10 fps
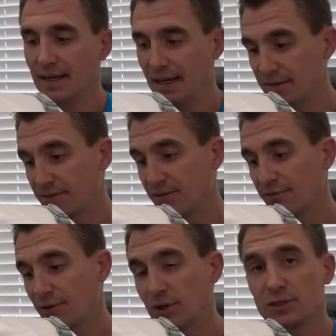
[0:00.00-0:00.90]
It's the
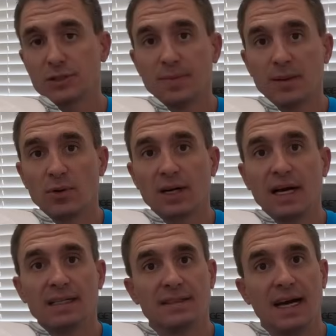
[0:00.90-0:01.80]
first minimal
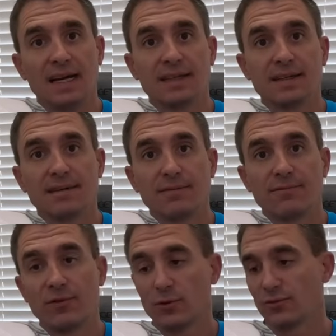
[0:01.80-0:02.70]
contact
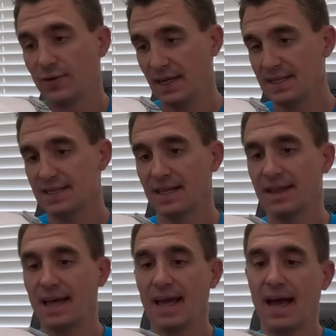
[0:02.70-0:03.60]
full face that
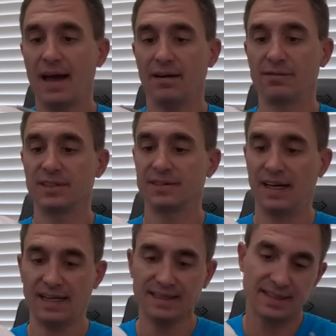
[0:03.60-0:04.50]
they have
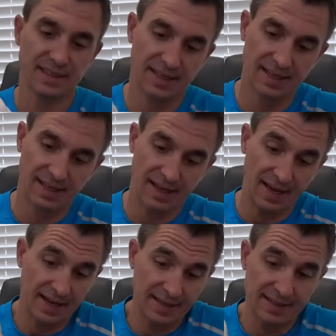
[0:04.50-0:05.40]
designed,
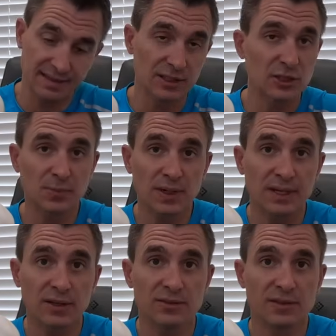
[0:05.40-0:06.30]
and it looks pretty
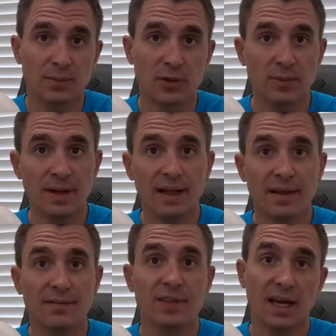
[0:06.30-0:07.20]
darn similar to many
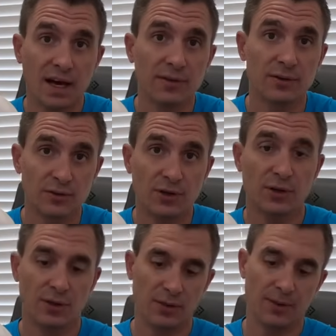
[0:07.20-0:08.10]
of the others that
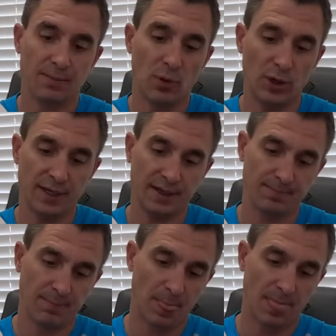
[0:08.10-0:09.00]
are on the market.
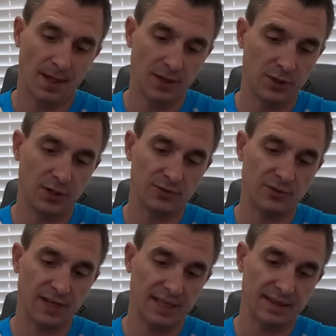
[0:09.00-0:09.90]
You'll notice
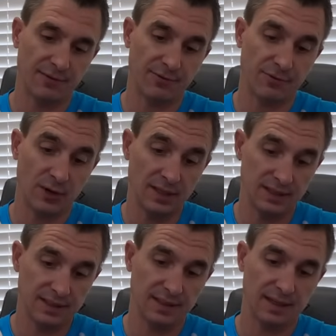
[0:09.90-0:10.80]
it's got the front